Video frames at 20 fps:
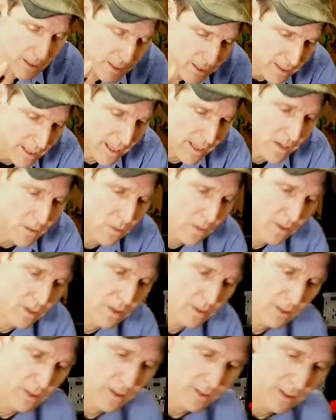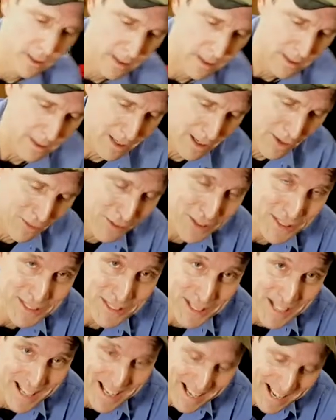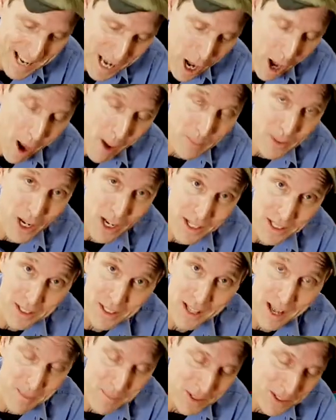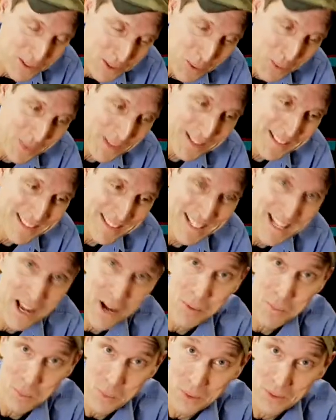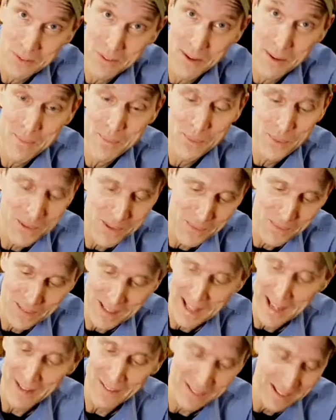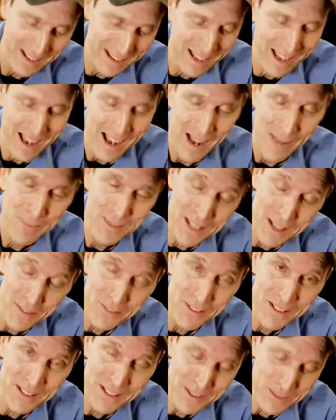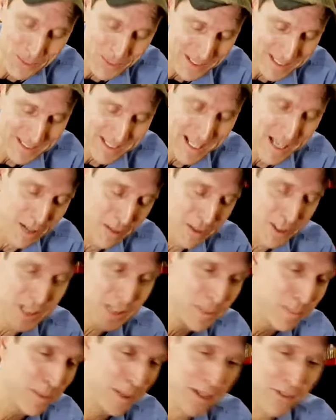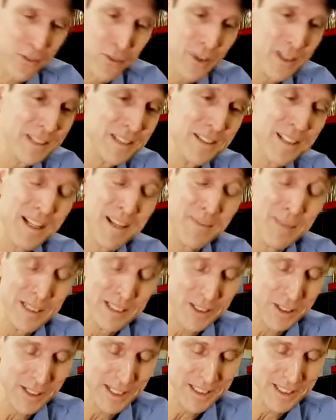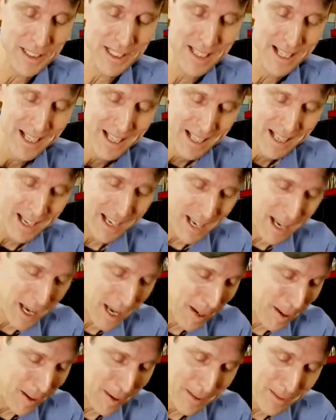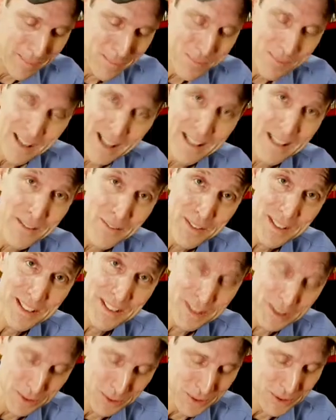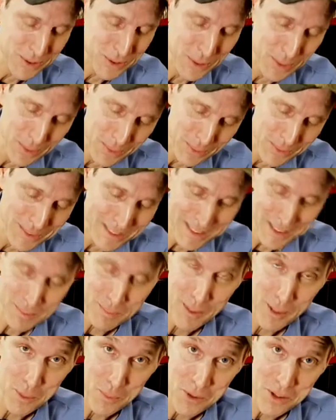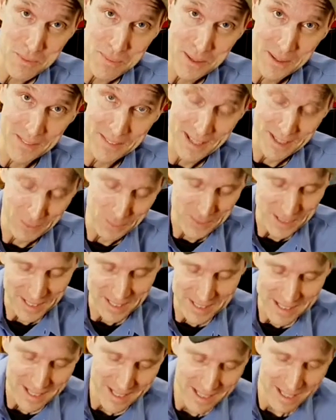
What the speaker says: Now, obviously, I'm going to torque these down more if we're going out. I'm definitely going to torque these down, but for ease of demonstration, I left these loose, so just bear with me on that, okay?